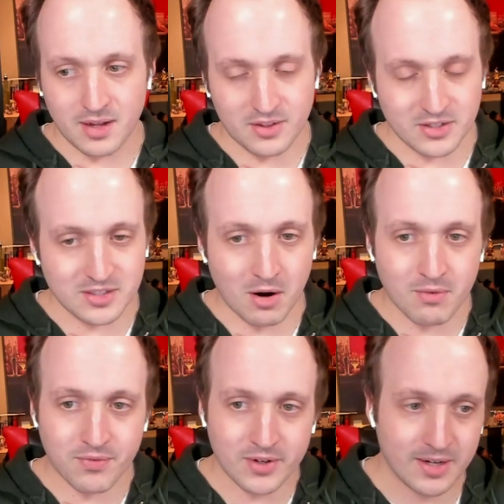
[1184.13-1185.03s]
There's no
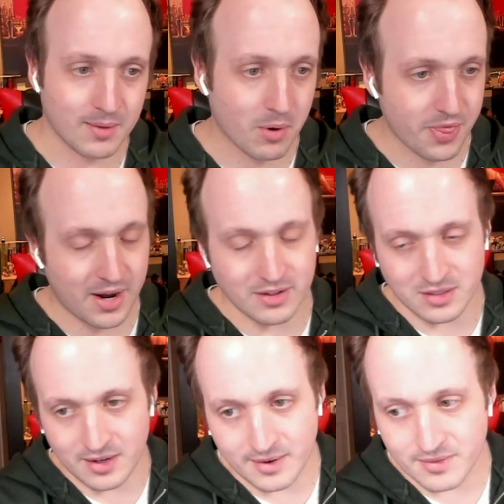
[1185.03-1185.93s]
freedom without
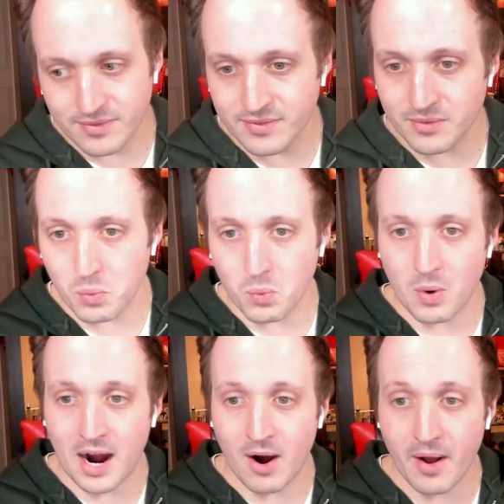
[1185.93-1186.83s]
love.
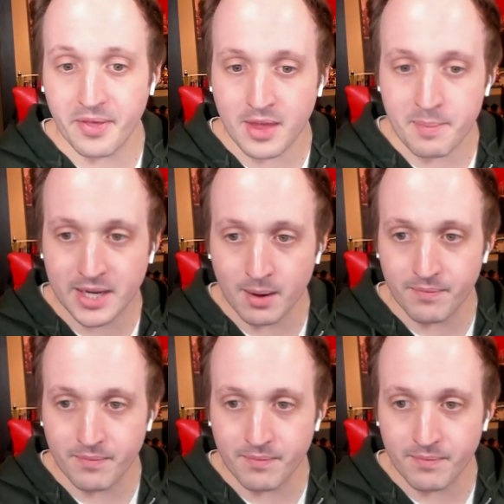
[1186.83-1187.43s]
Wow, and then they become